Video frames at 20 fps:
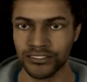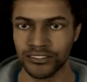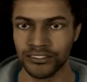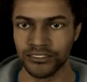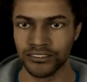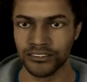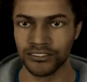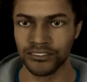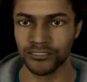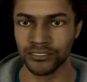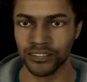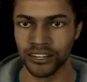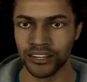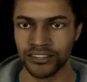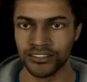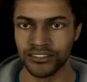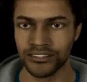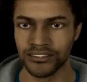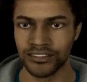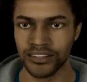The private
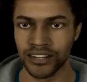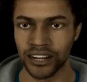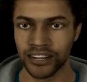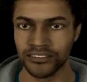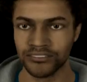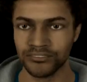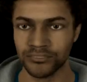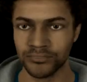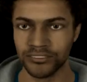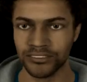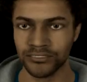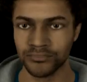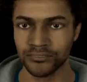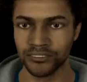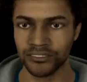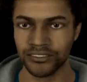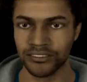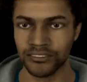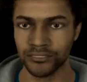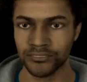sector has contributed more
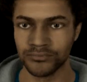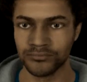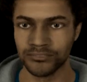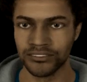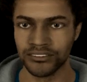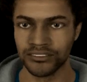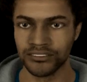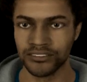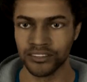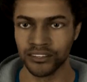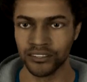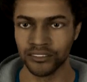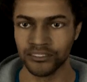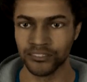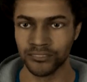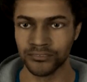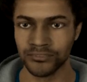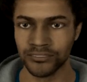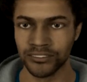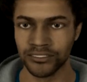than $1 billion to
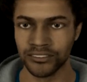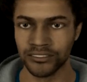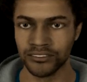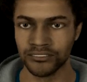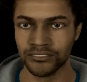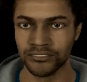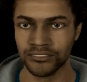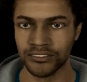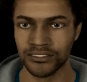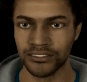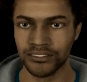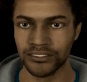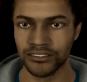AmeriCorps.